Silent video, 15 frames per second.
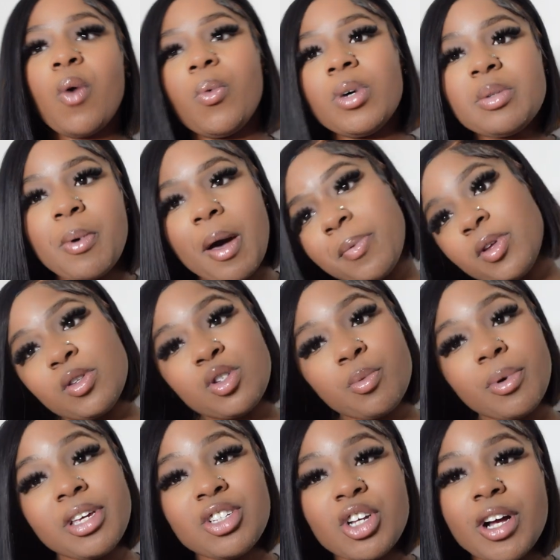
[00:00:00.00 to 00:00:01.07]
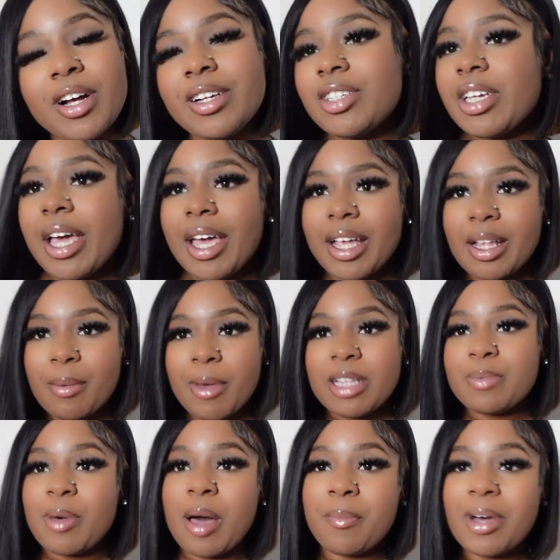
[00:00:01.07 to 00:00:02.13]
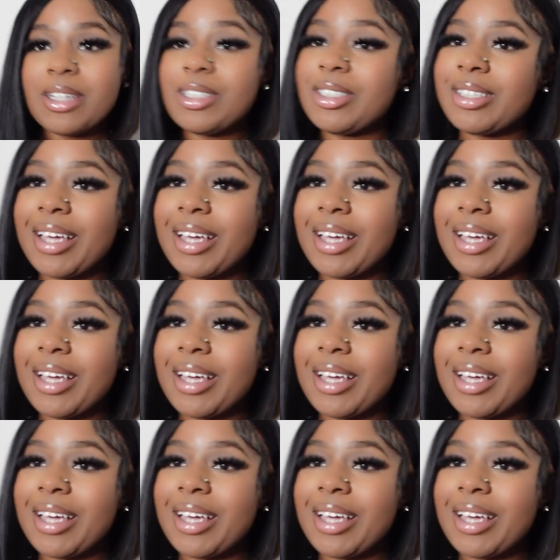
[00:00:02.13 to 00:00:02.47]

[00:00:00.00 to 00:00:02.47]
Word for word: What's poppin' YouTube? It's your girl Jae and I'm about to pop my sh